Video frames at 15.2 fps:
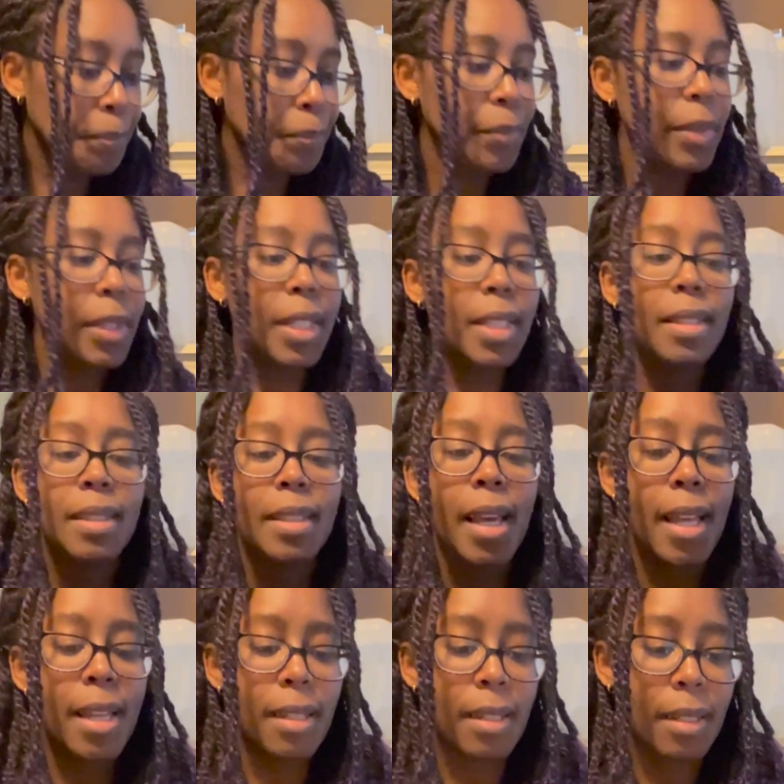this
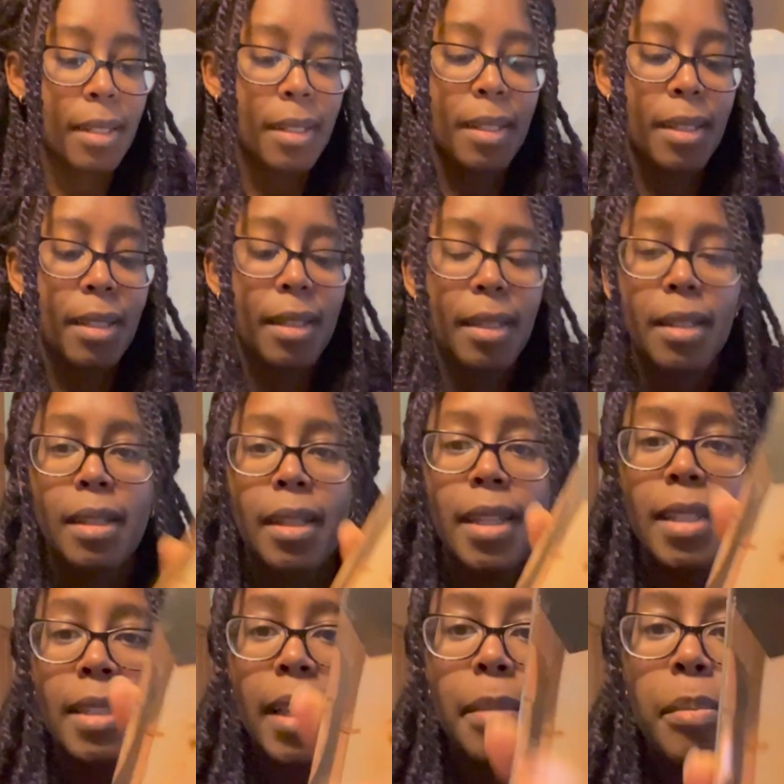set is a